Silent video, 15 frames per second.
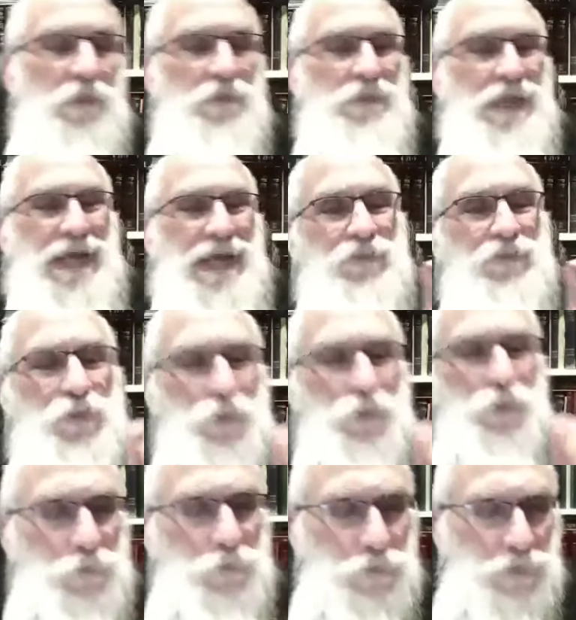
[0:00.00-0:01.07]
that
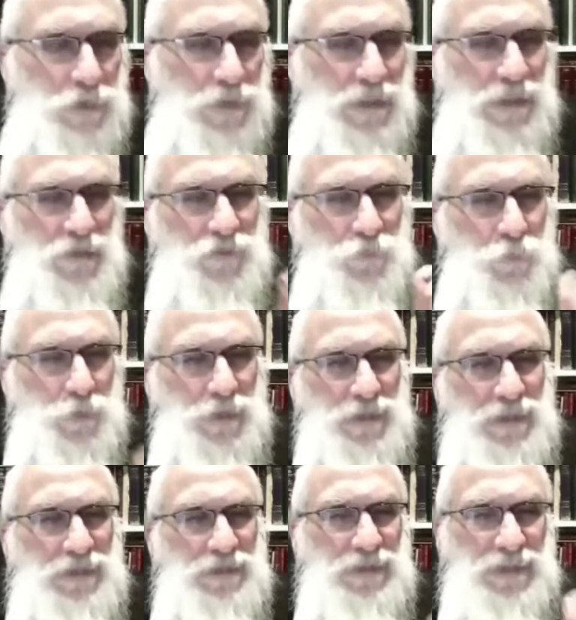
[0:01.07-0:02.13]
Jew is
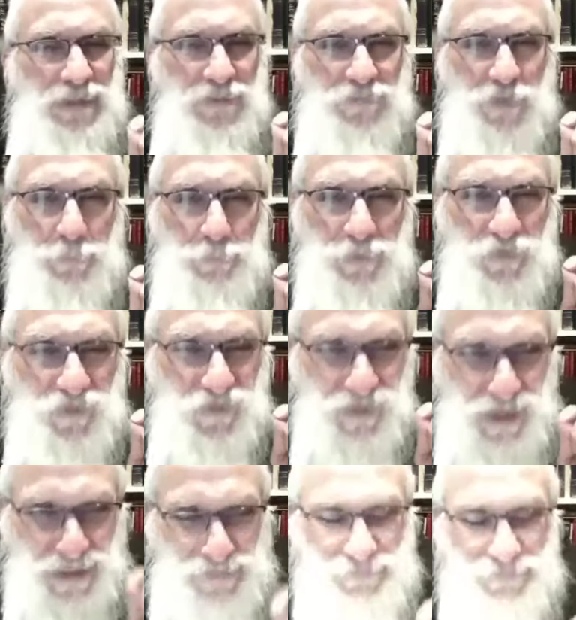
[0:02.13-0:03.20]
willing to give up his
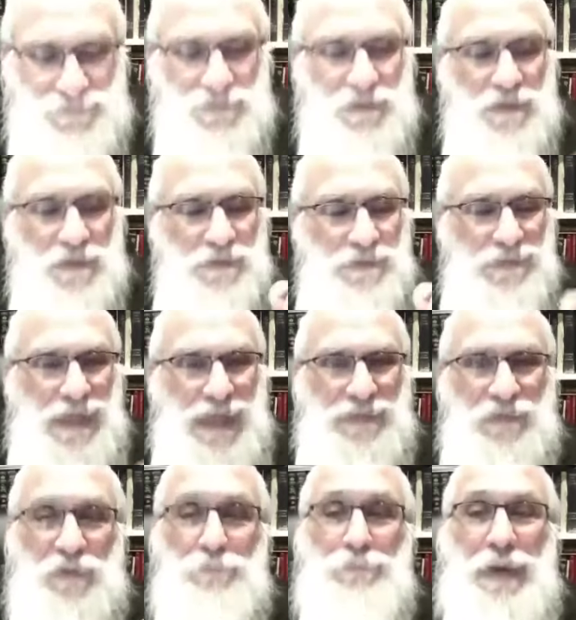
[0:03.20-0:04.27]
life
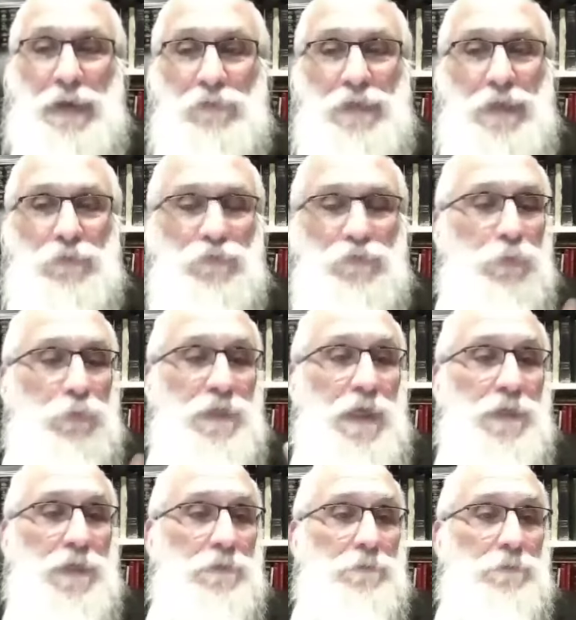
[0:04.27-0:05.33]
not to bow down to an
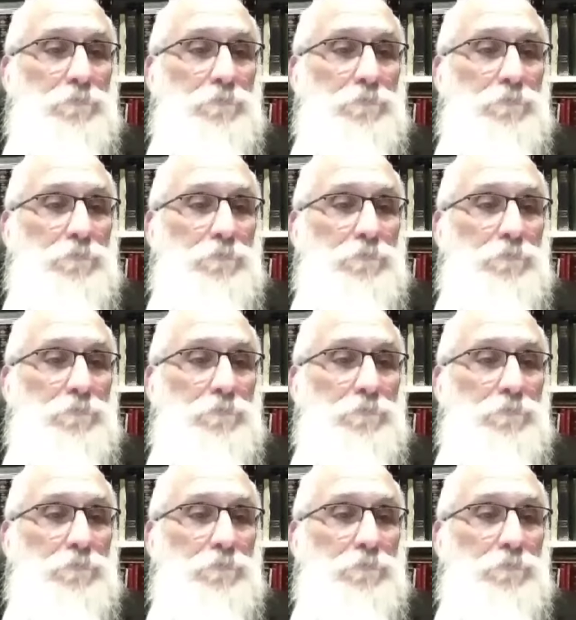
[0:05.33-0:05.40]
idol.